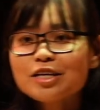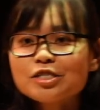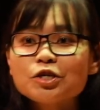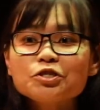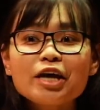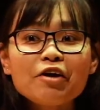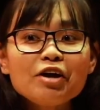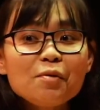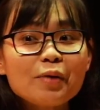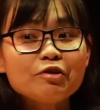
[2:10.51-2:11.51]
So to carry
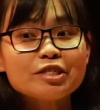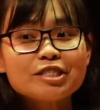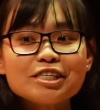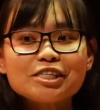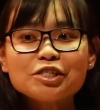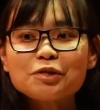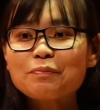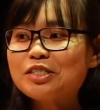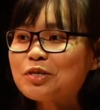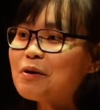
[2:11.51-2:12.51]
out my research,
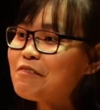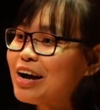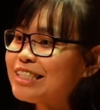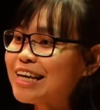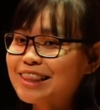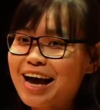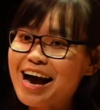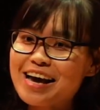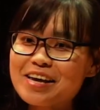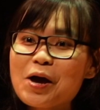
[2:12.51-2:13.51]
my supervisor and
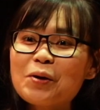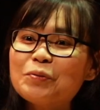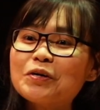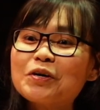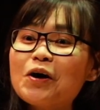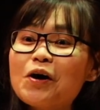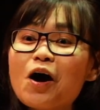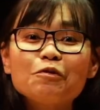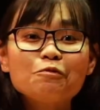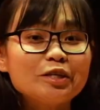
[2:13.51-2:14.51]
I would go
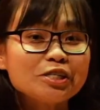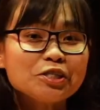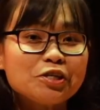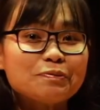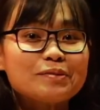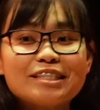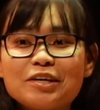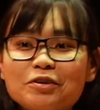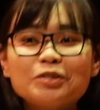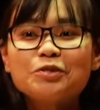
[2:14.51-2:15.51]
on fishing trips in
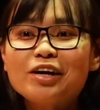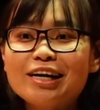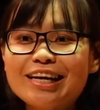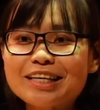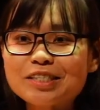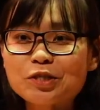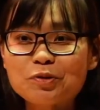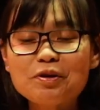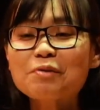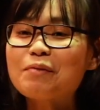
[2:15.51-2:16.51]
the Rotorua lakes to
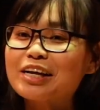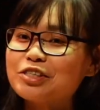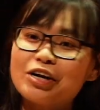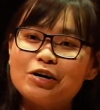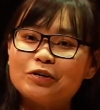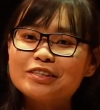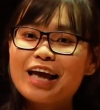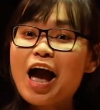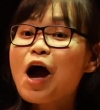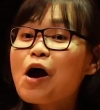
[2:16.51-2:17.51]
bring back trout.
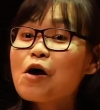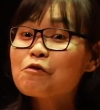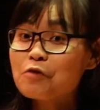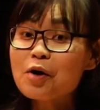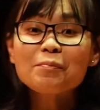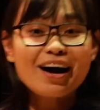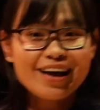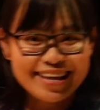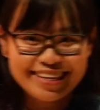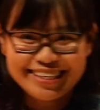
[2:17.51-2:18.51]
From our
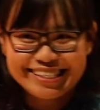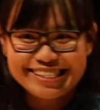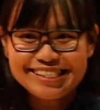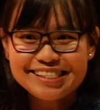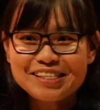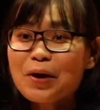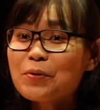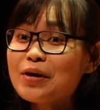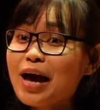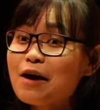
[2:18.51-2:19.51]
analysis,
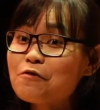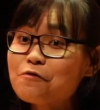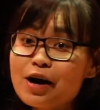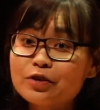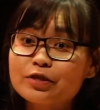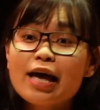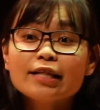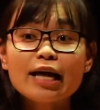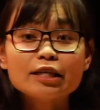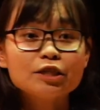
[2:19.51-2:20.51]
we have found
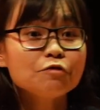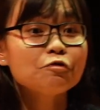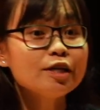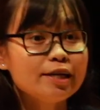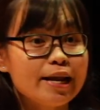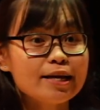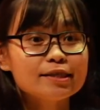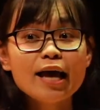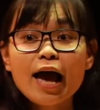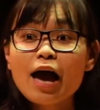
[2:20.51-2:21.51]
that different
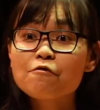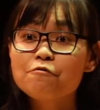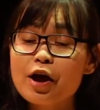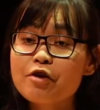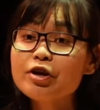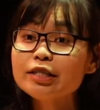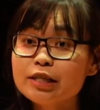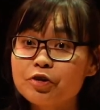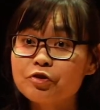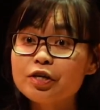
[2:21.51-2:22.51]
lakes have varying
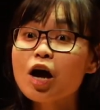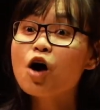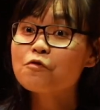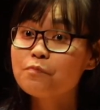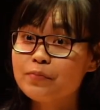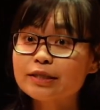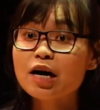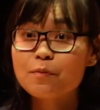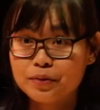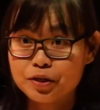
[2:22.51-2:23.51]
degree of
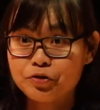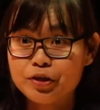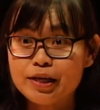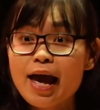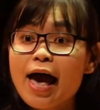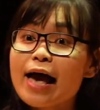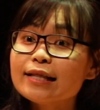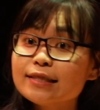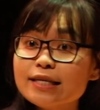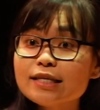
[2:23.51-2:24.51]
methyl mercury,
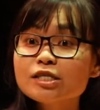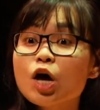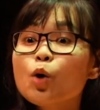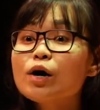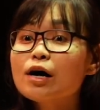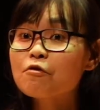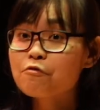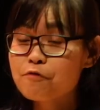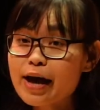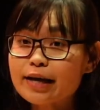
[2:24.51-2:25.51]
and this will
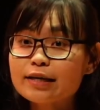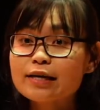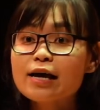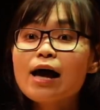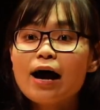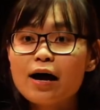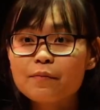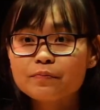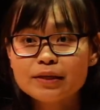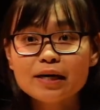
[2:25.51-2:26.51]
affect
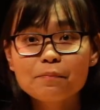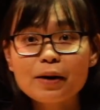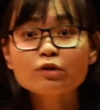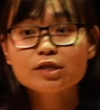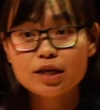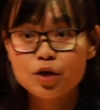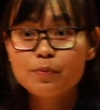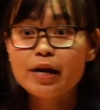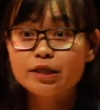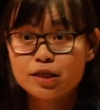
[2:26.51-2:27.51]
the amounts
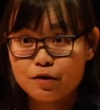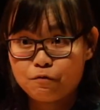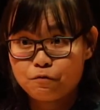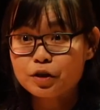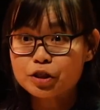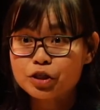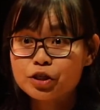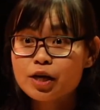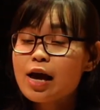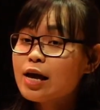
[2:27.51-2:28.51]
accumulated in fish.
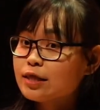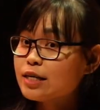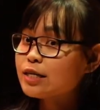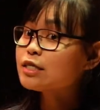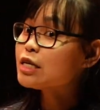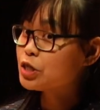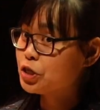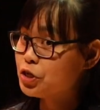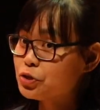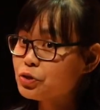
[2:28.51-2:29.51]
This is
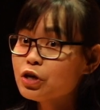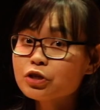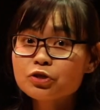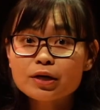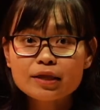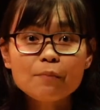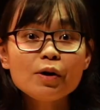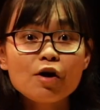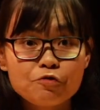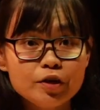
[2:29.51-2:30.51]
due to a number
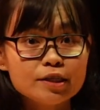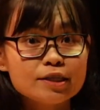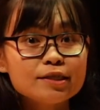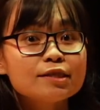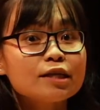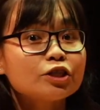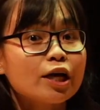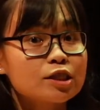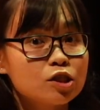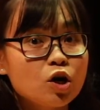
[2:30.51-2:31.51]
of reasons, such
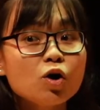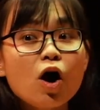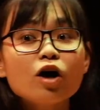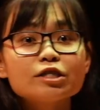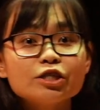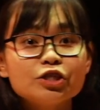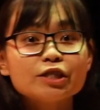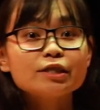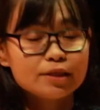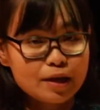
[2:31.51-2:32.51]
as low
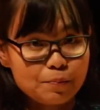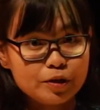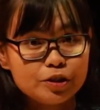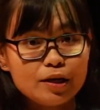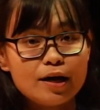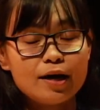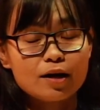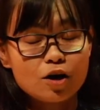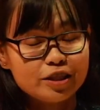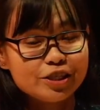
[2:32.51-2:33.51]
oxygen
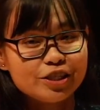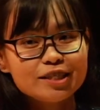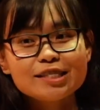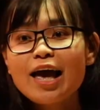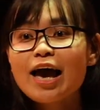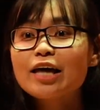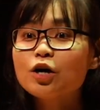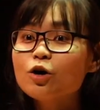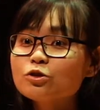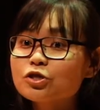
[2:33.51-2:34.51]
conditions and
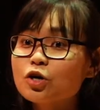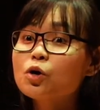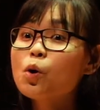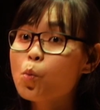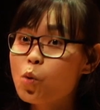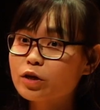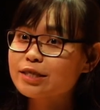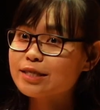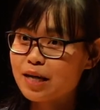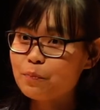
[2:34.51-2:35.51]
also
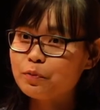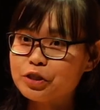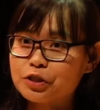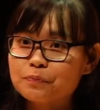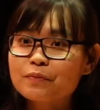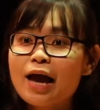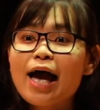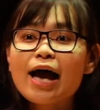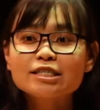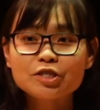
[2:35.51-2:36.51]
water temperature.
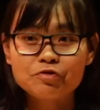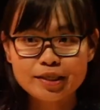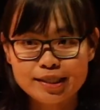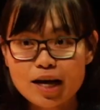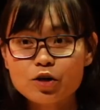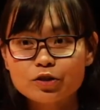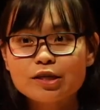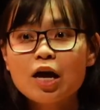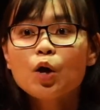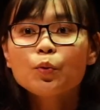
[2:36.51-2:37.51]
As a
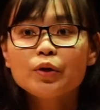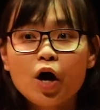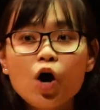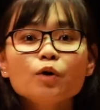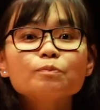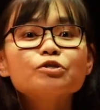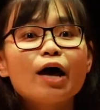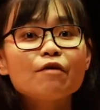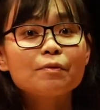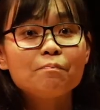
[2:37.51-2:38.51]
result, we hope to
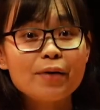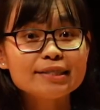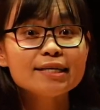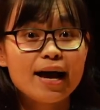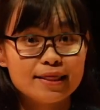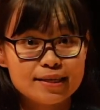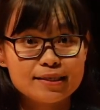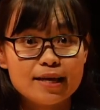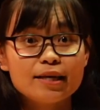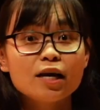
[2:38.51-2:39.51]
have a better
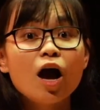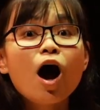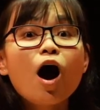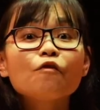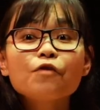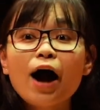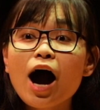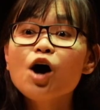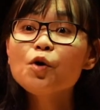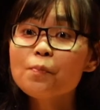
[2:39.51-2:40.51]
understanding of
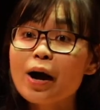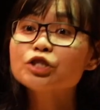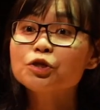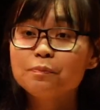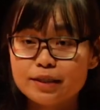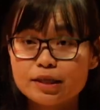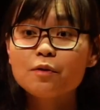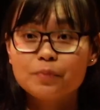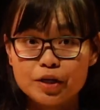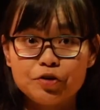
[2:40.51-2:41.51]
how much
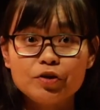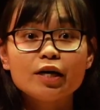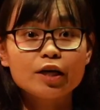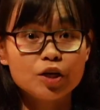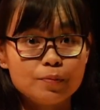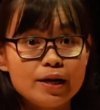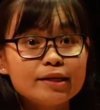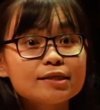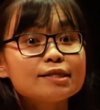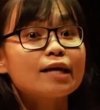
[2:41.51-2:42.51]
methyl mercury
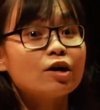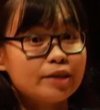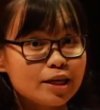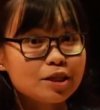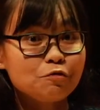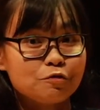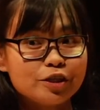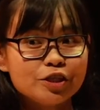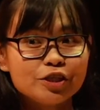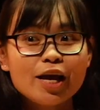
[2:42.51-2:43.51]
accumulates in our native
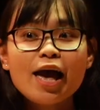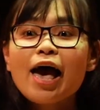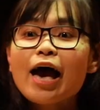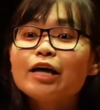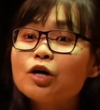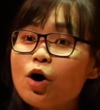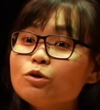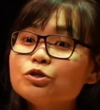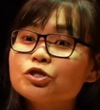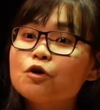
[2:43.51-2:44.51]
fish, and
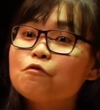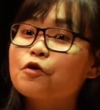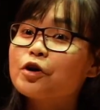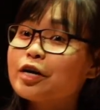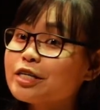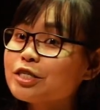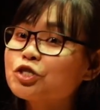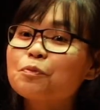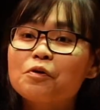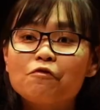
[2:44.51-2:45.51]
also for us
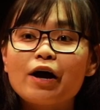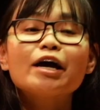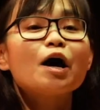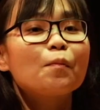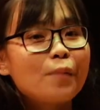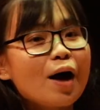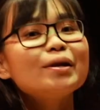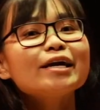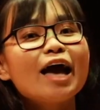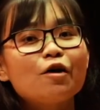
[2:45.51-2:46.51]
to provide a
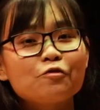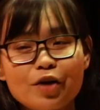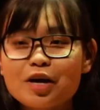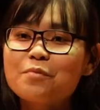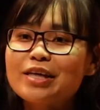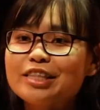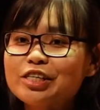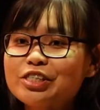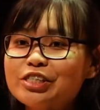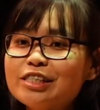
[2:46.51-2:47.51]
public health
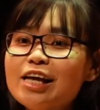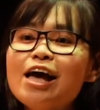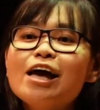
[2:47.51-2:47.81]
recommendation